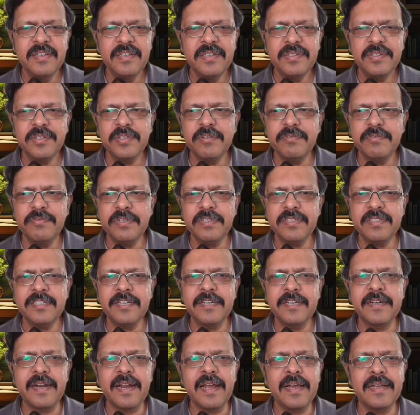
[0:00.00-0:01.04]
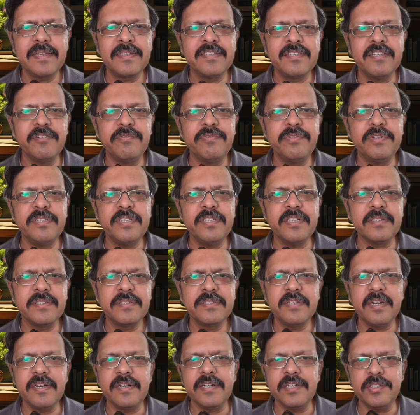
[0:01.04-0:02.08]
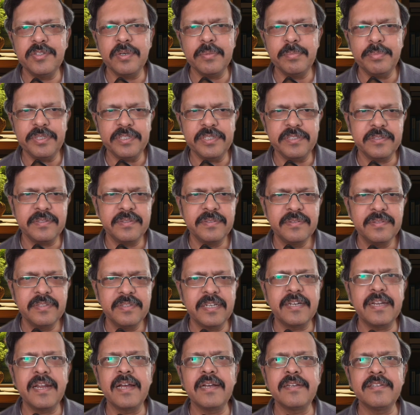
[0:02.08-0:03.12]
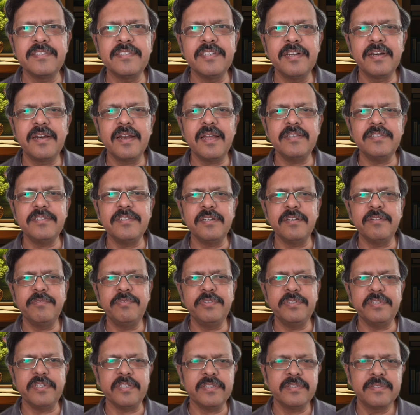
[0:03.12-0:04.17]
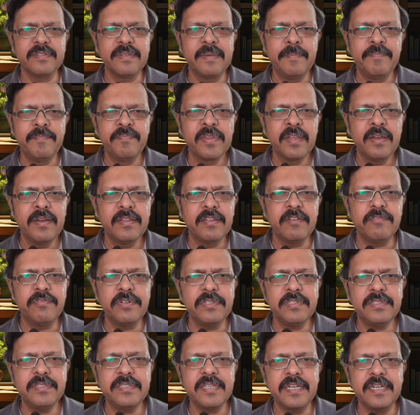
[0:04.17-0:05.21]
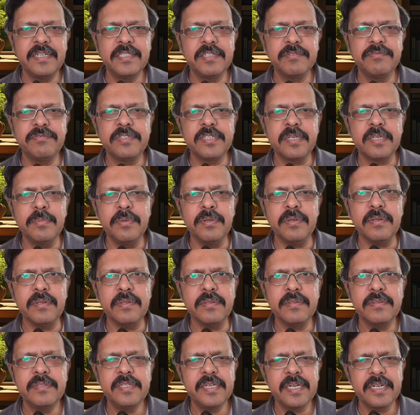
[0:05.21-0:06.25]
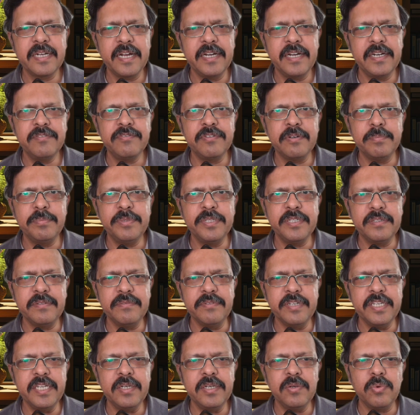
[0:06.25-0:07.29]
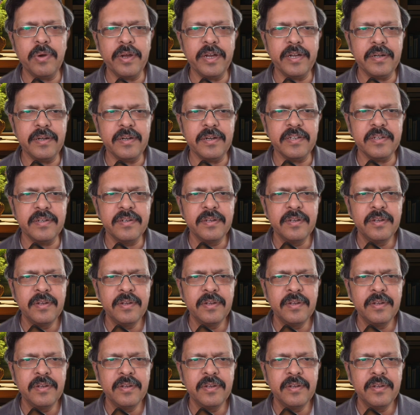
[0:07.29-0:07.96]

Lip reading: So the first cracks in physics started to appear, the cracks in classical physics. The first signs of trouble, they kind of appeared very quietly.